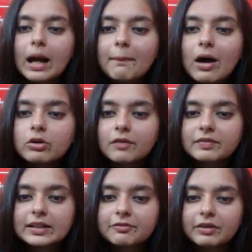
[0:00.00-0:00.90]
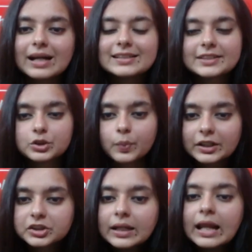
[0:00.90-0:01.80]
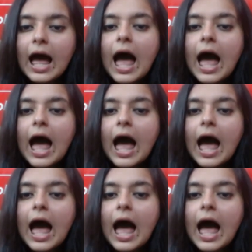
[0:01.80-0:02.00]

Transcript: come out of the difficult situation.